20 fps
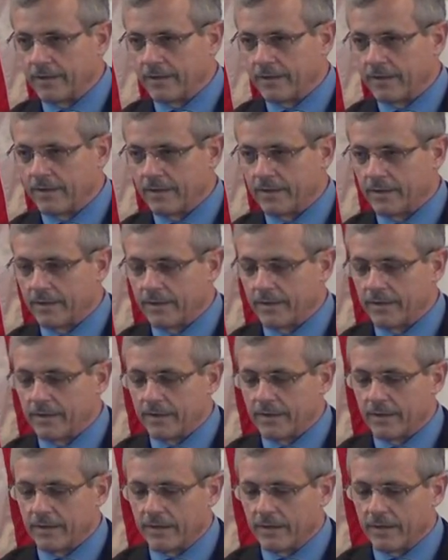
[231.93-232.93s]

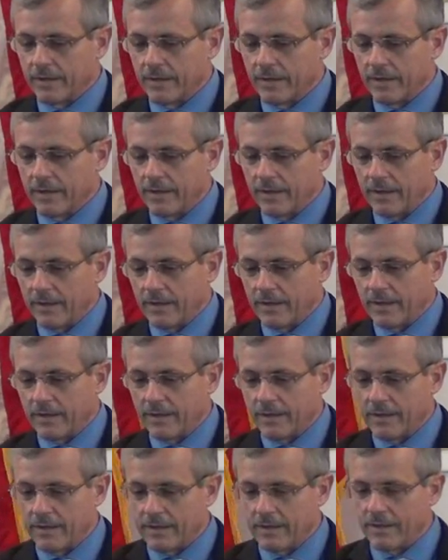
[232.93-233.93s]

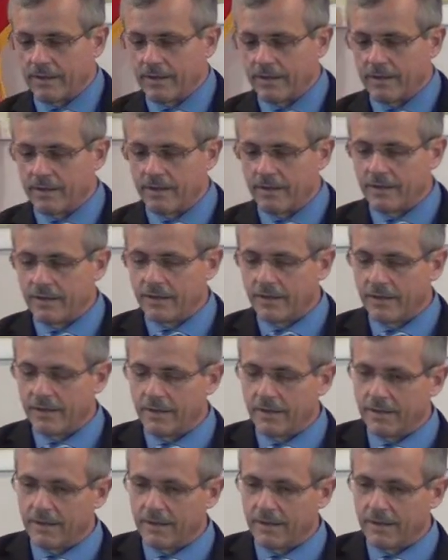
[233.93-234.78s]
Nobody speaks.